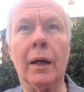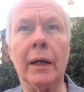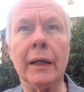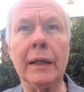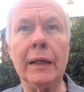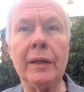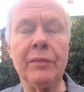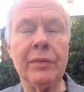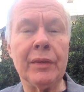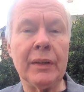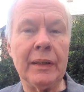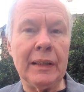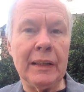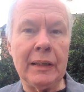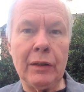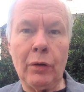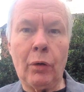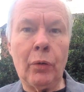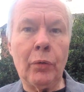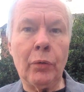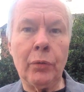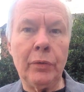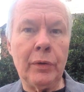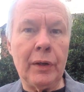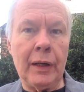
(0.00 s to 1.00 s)
even in the
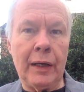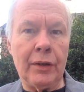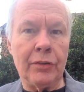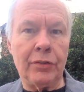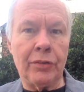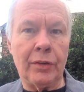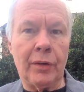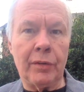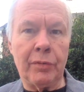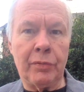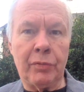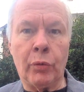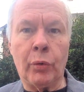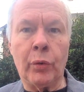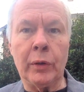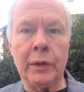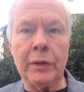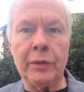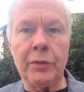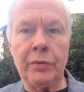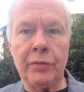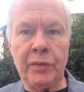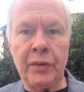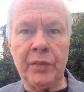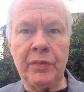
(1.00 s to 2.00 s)
old days of the
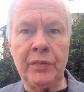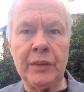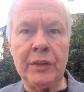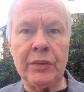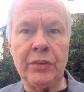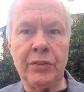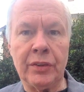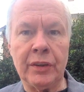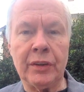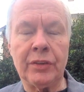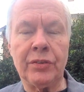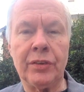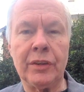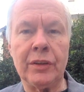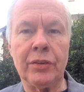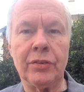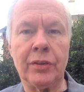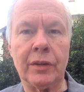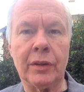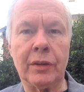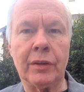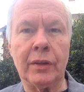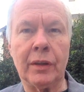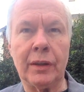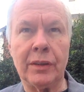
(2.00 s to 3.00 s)
40s, 50s, 60s,
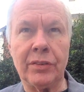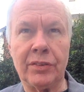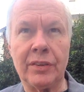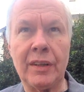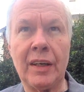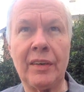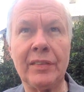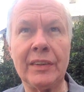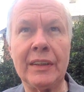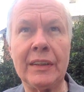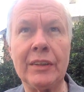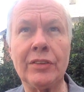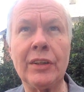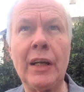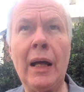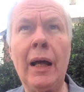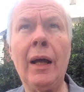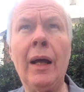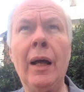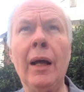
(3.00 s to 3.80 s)
and early 70s,